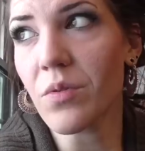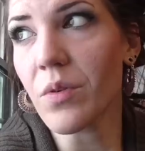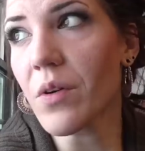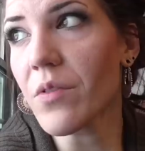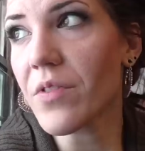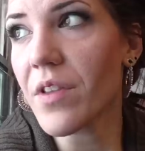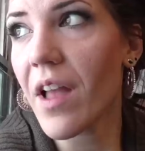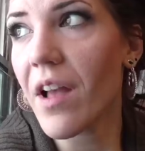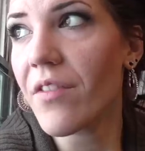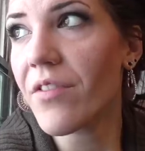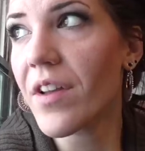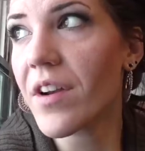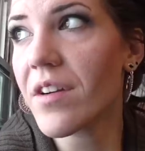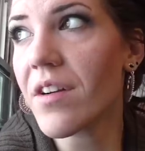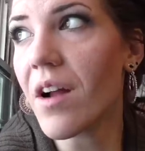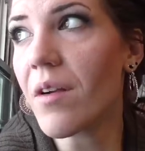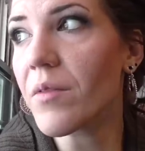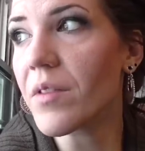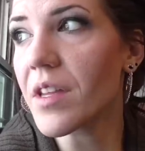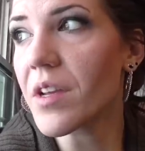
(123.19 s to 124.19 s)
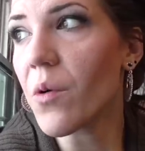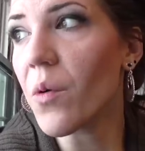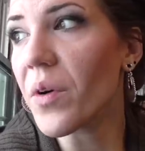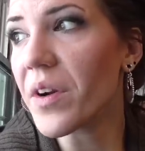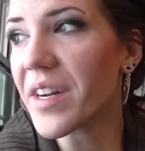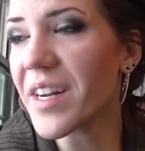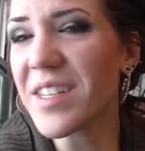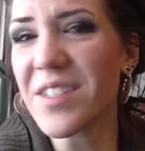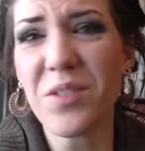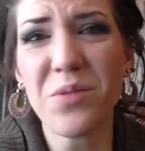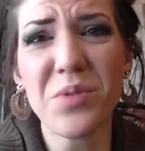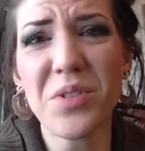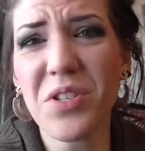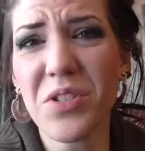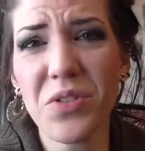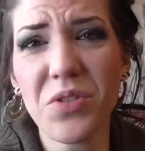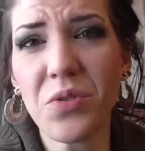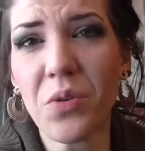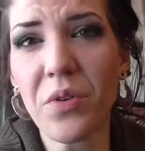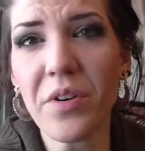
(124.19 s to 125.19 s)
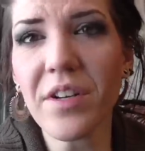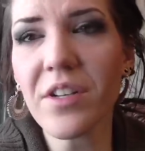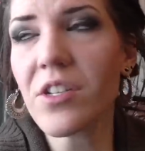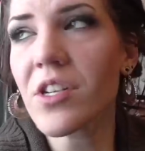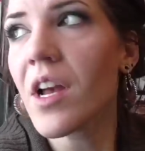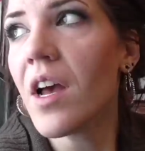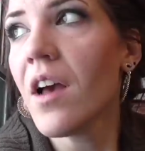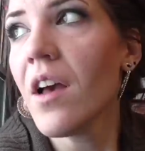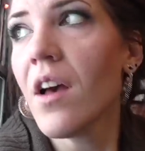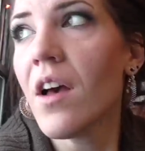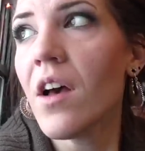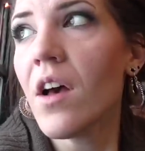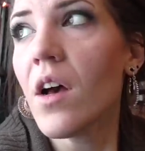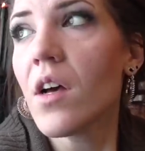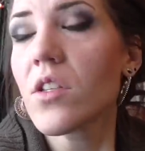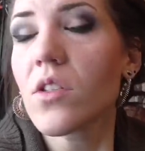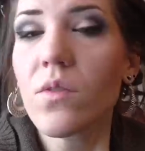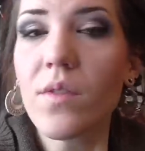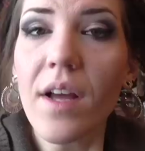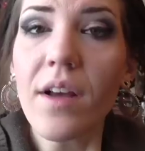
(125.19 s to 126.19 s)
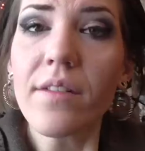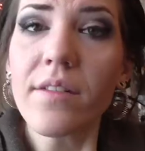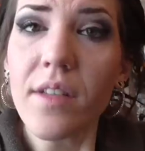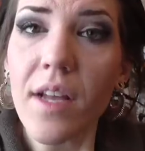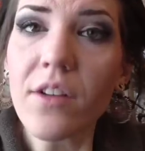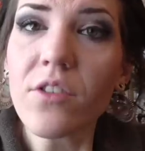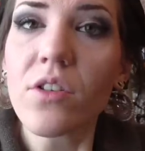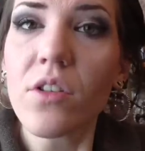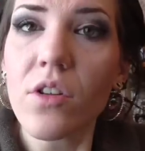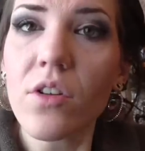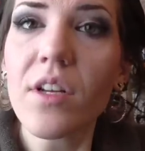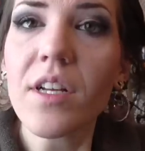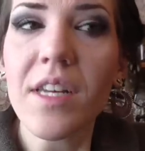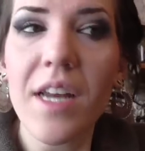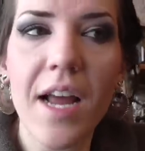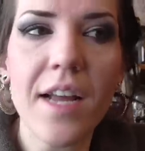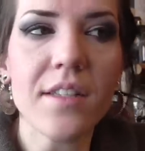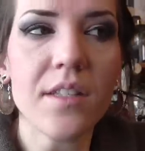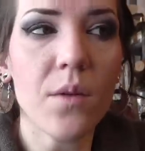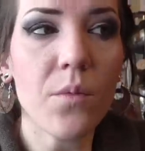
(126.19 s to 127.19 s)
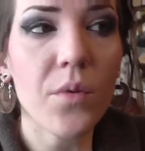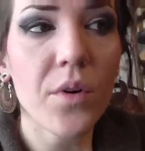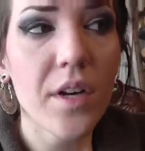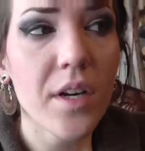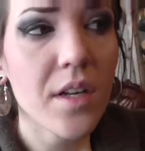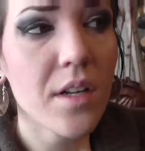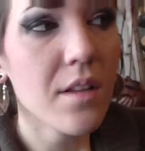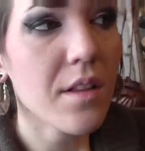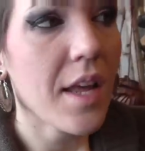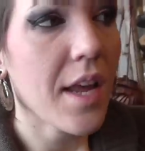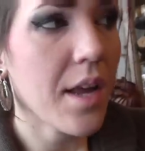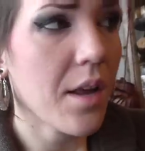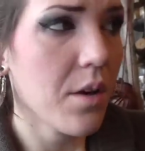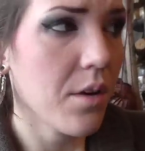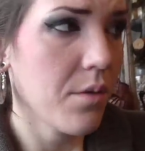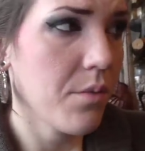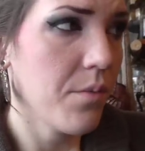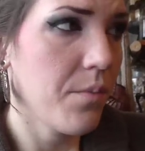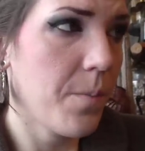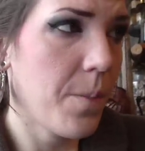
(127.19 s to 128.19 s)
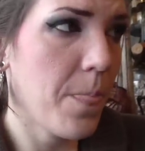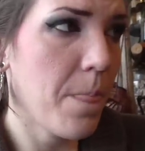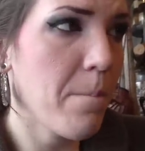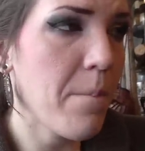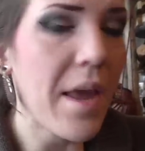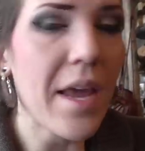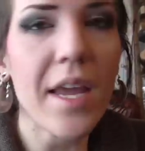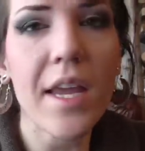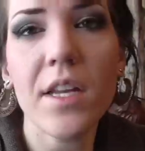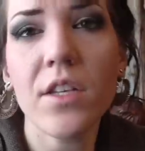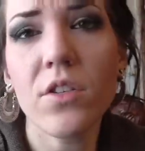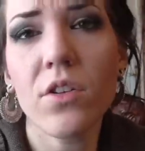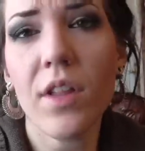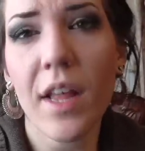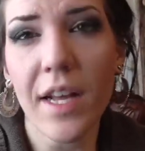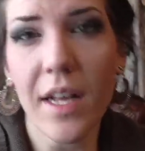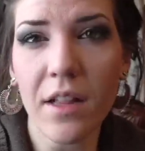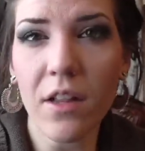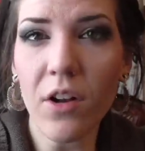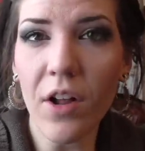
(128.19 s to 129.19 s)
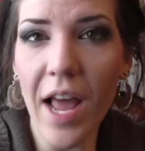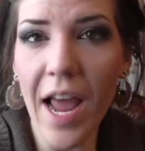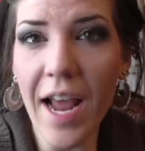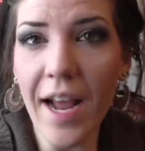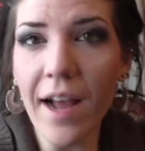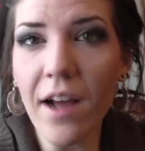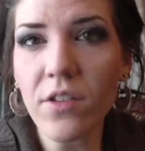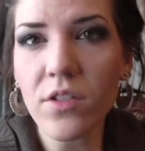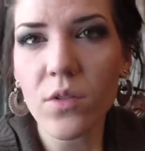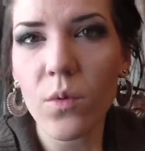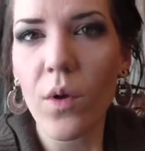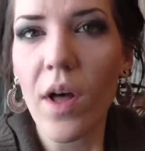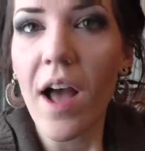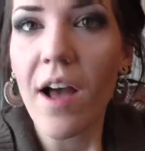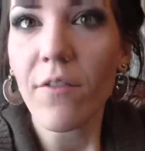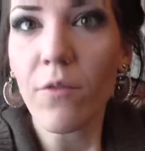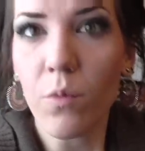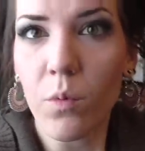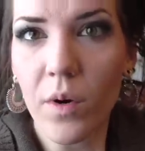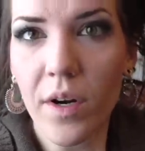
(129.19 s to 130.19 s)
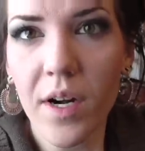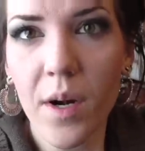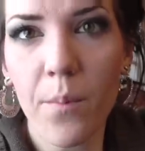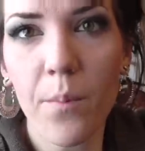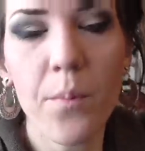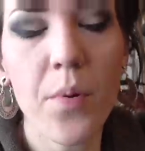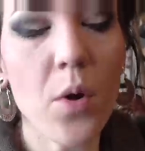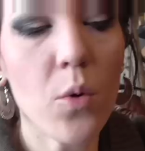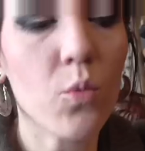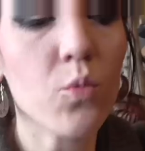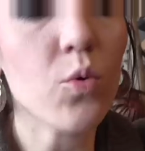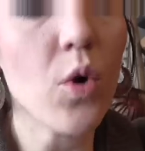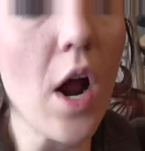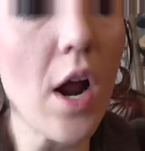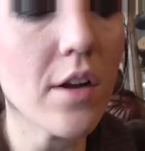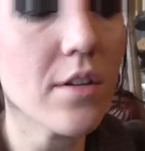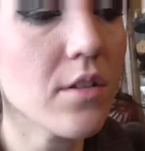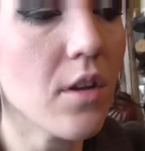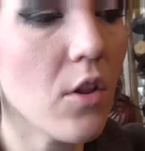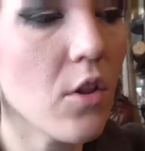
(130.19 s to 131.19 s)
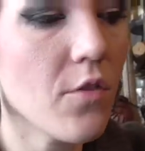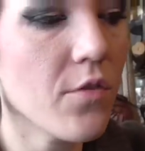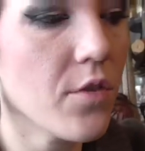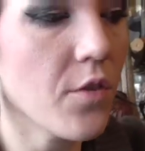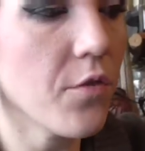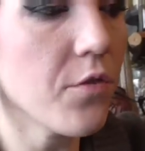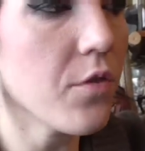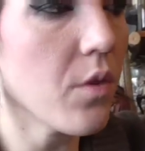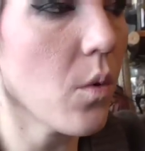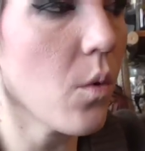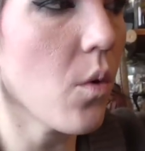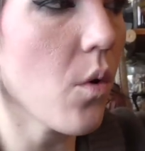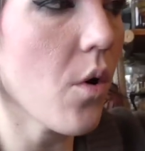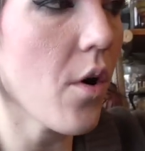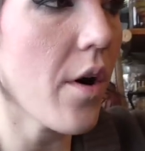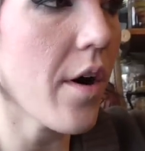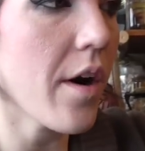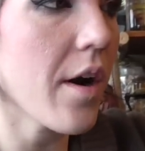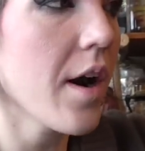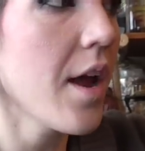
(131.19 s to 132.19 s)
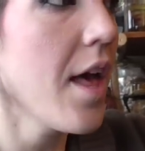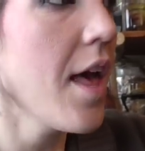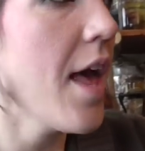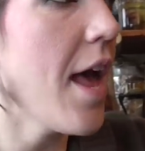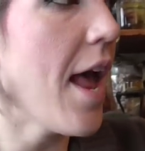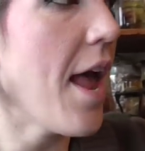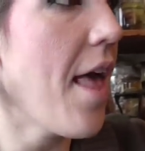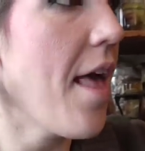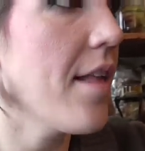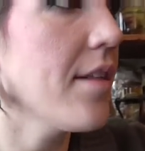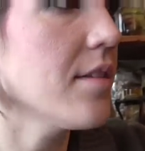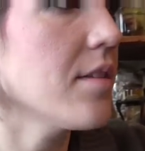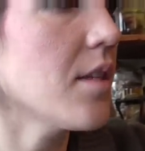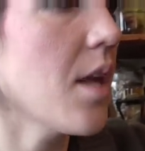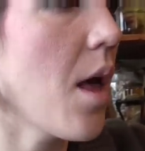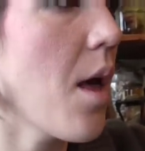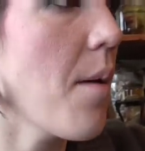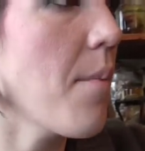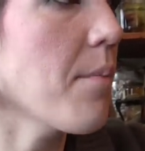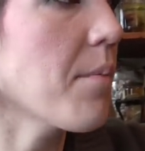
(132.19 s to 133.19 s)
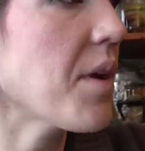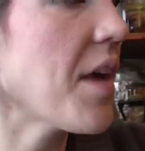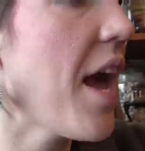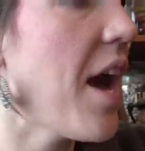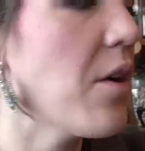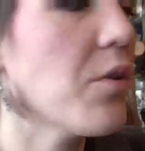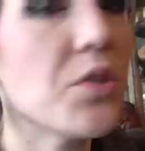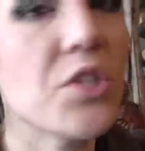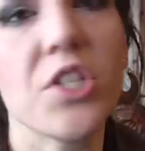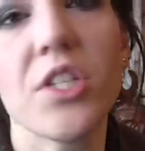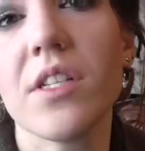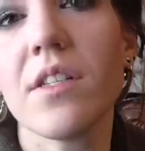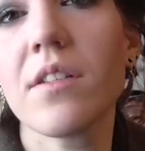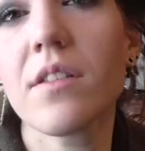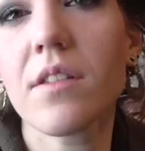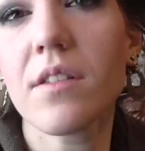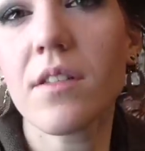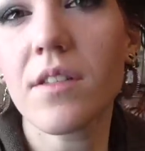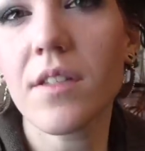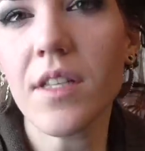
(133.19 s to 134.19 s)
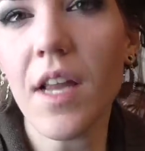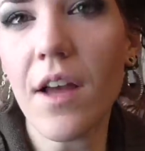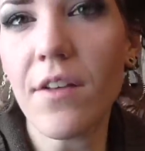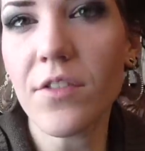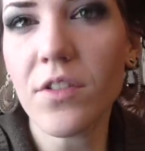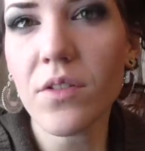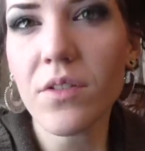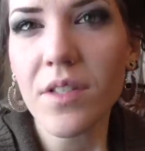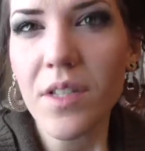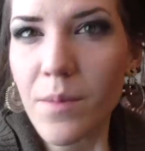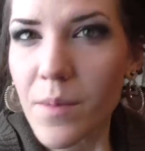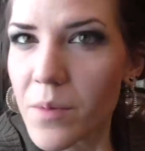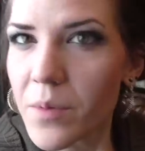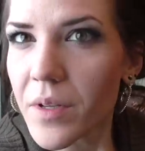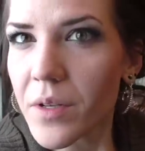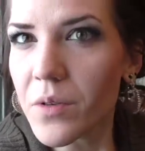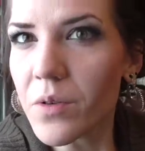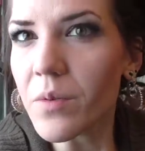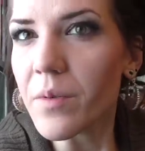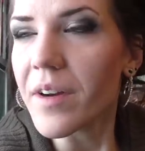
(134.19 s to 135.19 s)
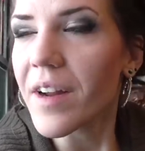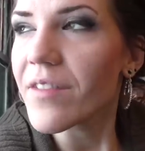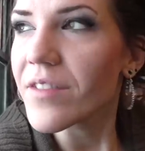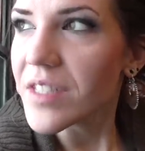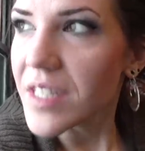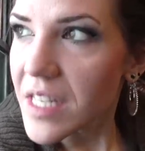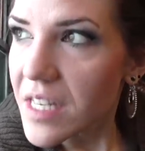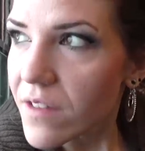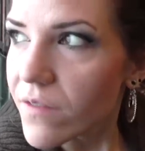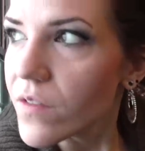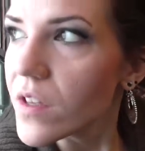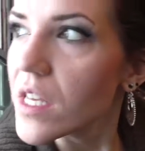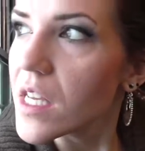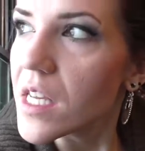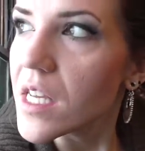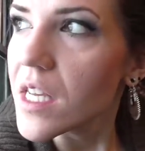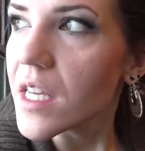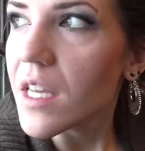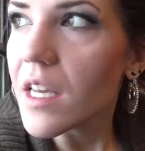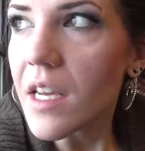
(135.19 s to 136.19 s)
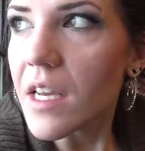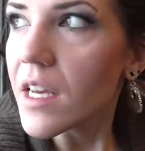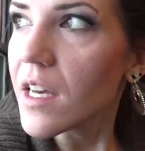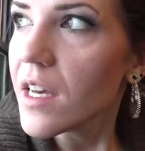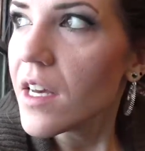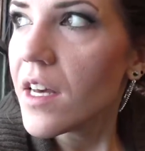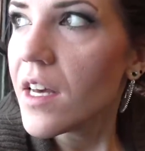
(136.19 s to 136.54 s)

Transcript: thrown down there, not really organized. It was just storage. So now it's actually looking nice and we're going to like make it into like a little hangout. So we'll have, we're going to put rugs all over the floor and some couches and stuff. So it's going to be really cool. We're going to have a TV.